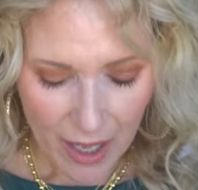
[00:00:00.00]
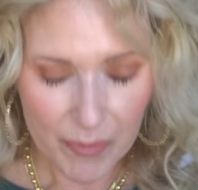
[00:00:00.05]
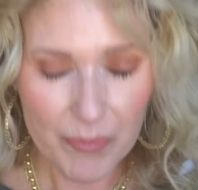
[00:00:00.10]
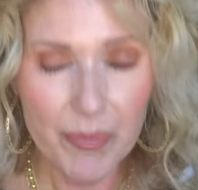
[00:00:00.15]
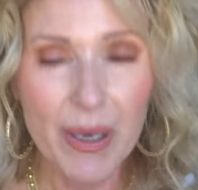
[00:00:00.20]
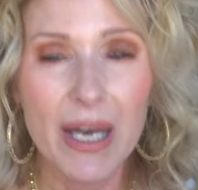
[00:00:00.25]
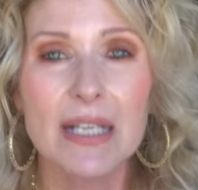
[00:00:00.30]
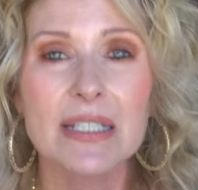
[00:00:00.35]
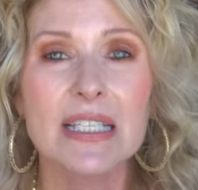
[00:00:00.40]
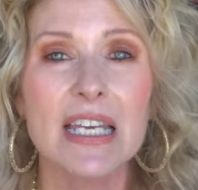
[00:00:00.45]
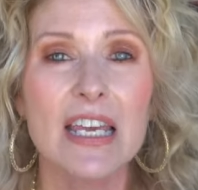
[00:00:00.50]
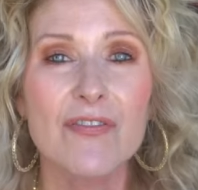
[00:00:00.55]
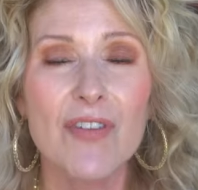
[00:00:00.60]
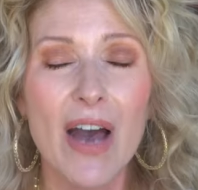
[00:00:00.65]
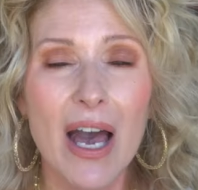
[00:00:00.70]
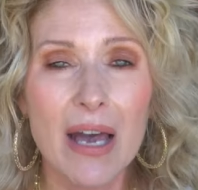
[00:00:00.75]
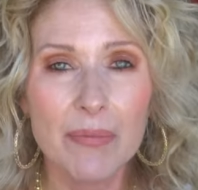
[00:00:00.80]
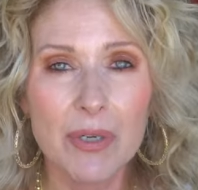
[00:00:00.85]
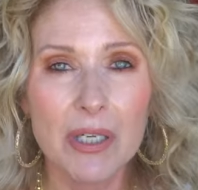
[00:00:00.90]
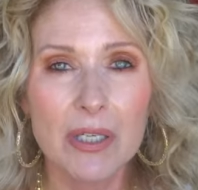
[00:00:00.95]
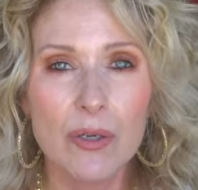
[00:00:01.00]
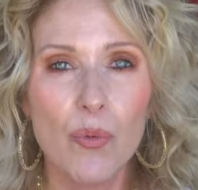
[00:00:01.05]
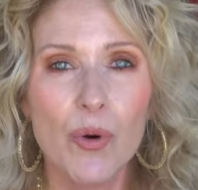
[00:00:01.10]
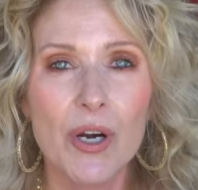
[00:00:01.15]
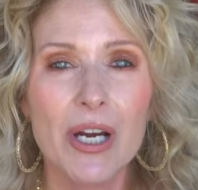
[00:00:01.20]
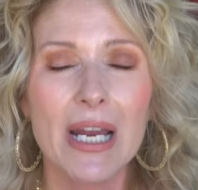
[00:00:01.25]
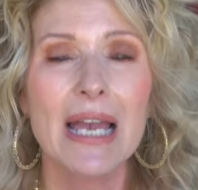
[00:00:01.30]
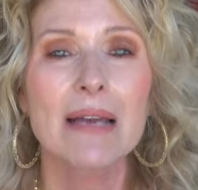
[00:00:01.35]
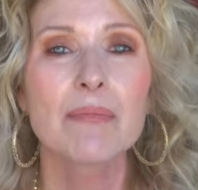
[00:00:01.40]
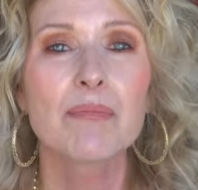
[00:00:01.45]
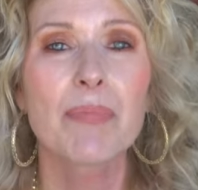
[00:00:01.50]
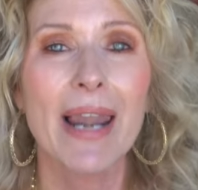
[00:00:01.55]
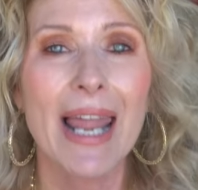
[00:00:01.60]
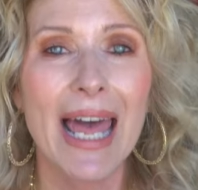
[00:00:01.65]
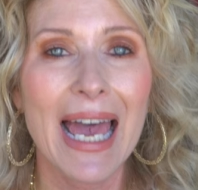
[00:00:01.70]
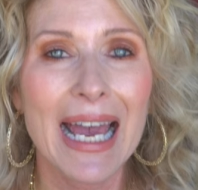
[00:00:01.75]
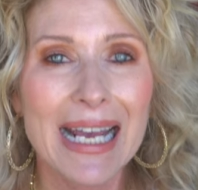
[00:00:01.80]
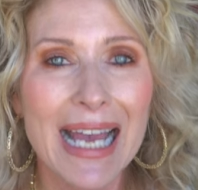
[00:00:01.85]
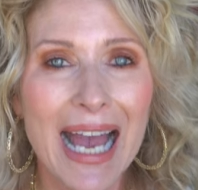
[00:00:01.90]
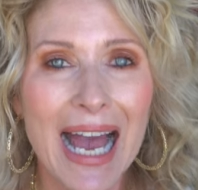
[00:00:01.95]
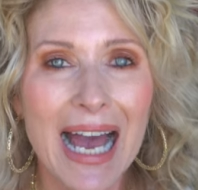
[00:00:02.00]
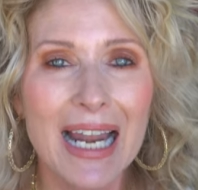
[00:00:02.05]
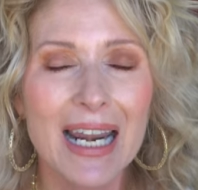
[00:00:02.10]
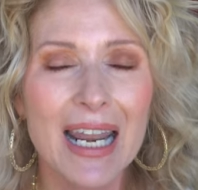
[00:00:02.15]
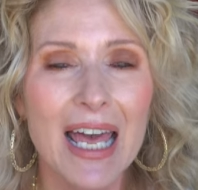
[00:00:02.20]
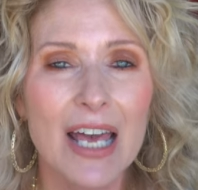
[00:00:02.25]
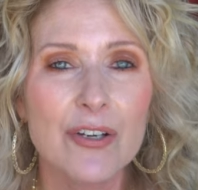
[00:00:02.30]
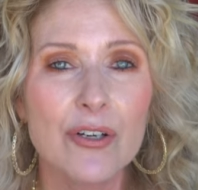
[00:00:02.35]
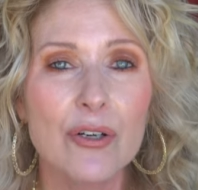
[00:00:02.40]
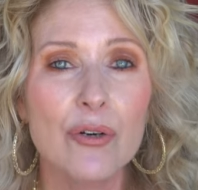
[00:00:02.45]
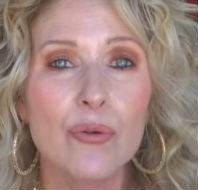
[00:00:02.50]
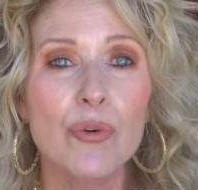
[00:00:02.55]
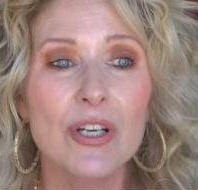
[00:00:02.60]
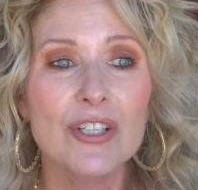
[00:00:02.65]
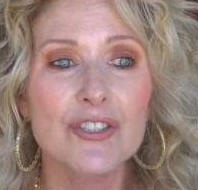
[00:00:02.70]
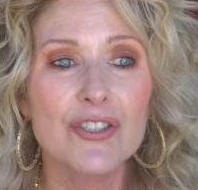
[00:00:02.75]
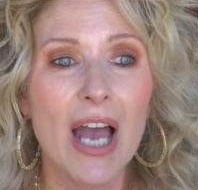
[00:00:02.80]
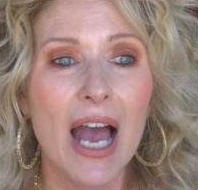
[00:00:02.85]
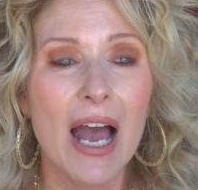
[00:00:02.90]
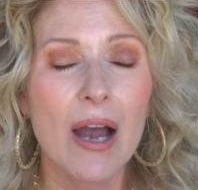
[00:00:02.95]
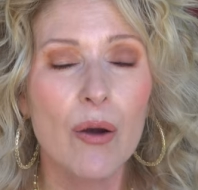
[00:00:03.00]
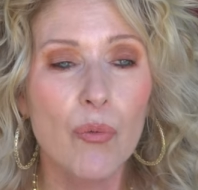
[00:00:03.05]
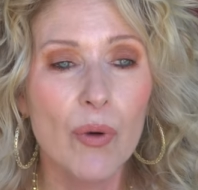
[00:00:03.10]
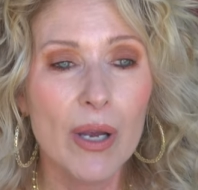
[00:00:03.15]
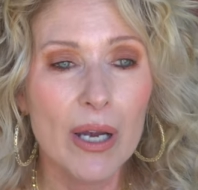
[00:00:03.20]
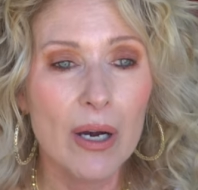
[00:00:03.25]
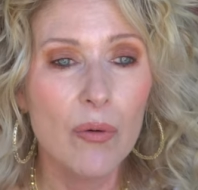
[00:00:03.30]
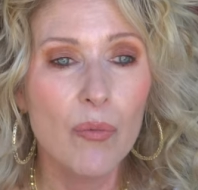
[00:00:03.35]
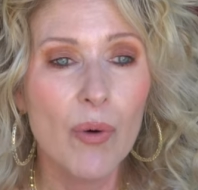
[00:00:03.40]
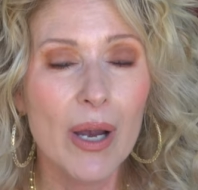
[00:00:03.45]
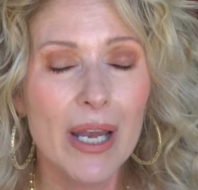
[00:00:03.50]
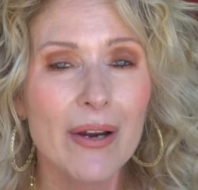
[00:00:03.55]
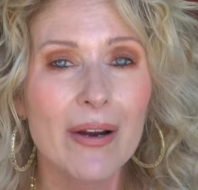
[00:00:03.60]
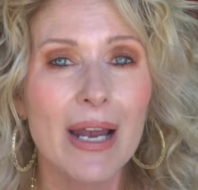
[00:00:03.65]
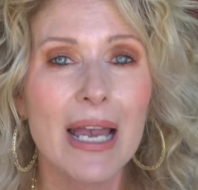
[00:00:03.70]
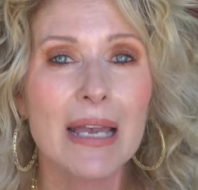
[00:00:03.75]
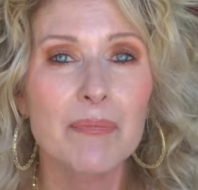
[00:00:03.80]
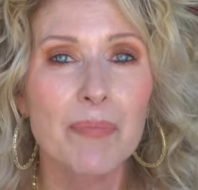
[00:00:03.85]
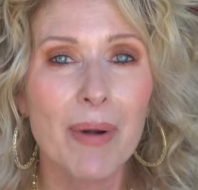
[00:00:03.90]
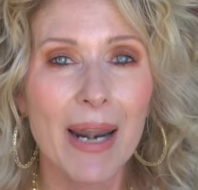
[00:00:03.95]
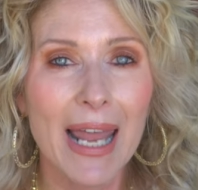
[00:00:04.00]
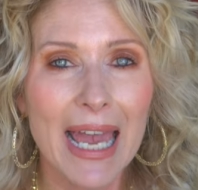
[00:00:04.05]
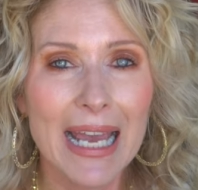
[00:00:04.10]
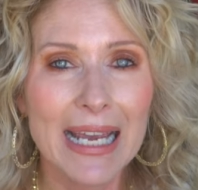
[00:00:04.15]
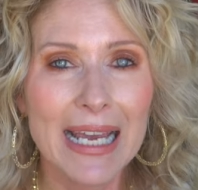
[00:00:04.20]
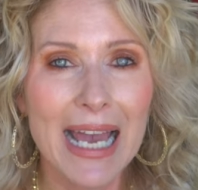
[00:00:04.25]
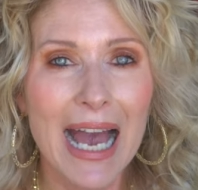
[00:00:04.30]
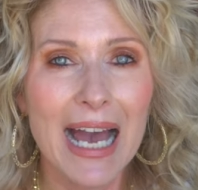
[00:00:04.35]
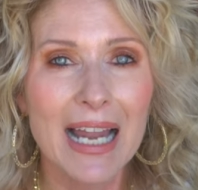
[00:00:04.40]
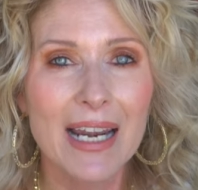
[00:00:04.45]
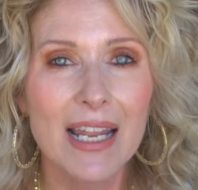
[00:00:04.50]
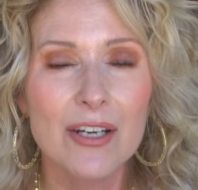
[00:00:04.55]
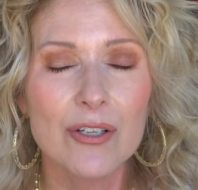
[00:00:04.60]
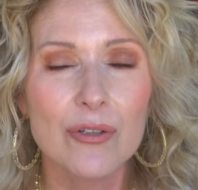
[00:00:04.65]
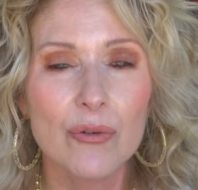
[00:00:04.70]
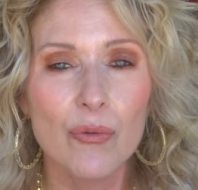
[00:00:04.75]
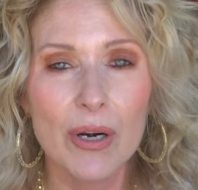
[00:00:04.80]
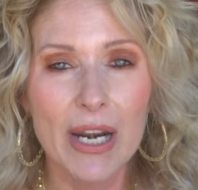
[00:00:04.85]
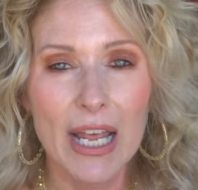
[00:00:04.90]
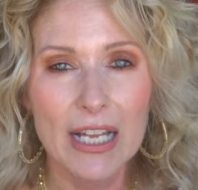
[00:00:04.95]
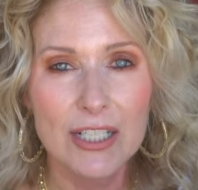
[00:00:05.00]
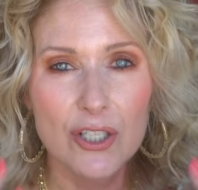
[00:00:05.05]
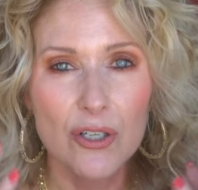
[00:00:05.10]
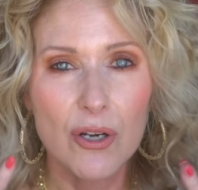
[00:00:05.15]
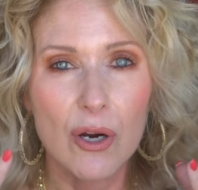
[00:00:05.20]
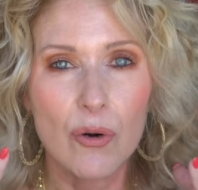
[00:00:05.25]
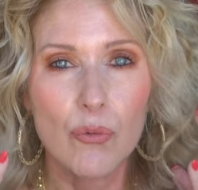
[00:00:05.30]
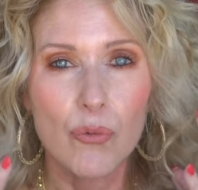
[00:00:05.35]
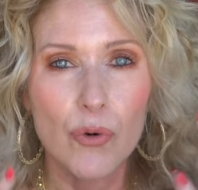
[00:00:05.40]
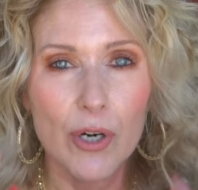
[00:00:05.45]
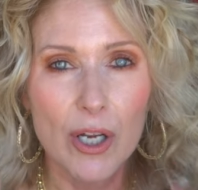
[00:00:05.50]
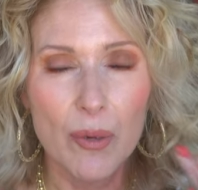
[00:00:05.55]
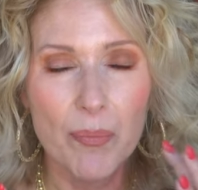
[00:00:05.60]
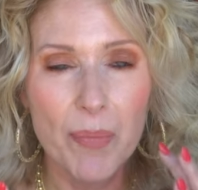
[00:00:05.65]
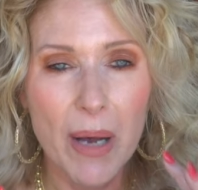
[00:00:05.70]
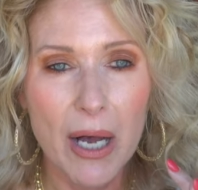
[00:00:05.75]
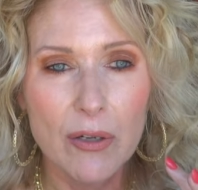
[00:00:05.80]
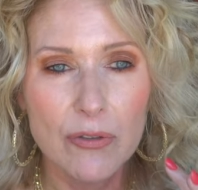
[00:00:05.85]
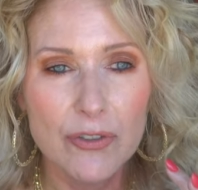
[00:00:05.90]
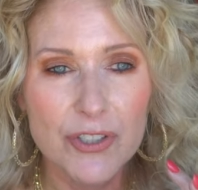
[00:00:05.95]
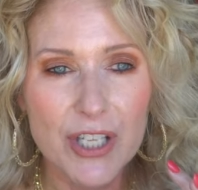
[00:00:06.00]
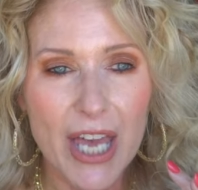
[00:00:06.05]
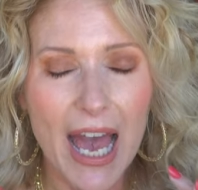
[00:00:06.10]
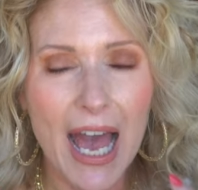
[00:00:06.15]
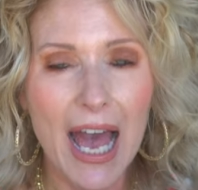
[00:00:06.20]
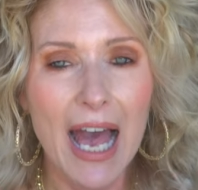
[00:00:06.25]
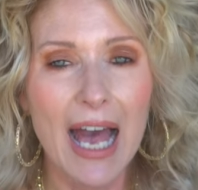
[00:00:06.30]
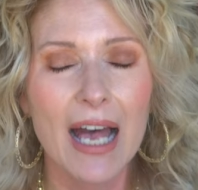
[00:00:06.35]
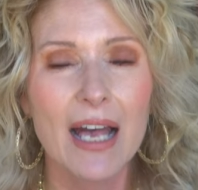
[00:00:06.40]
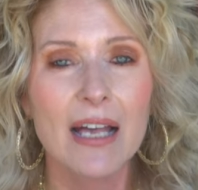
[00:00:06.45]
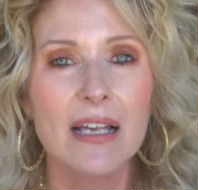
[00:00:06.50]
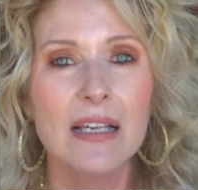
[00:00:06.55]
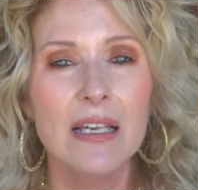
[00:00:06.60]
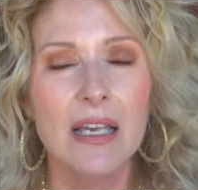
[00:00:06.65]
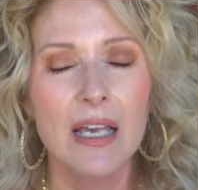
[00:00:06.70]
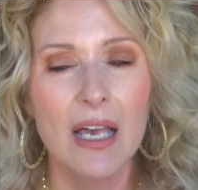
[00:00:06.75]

But if I'm gonna wear a black eyeliner, which I will wear a black eyeliner when I do a real bold eye,